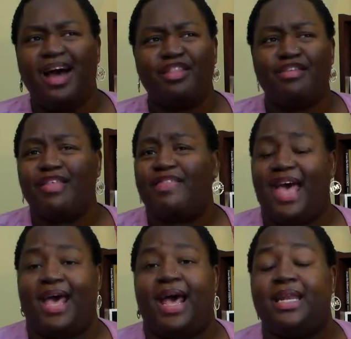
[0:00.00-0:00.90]
Other than
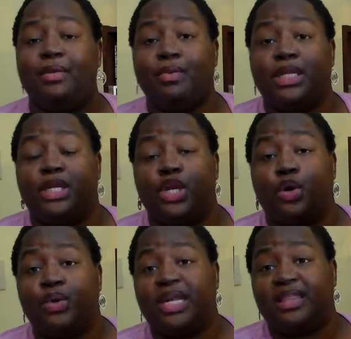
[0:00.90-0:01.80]
that, I didn't really
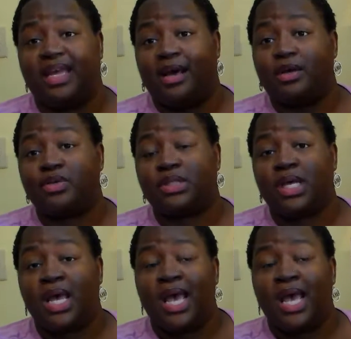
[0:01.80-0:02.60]
know anything else.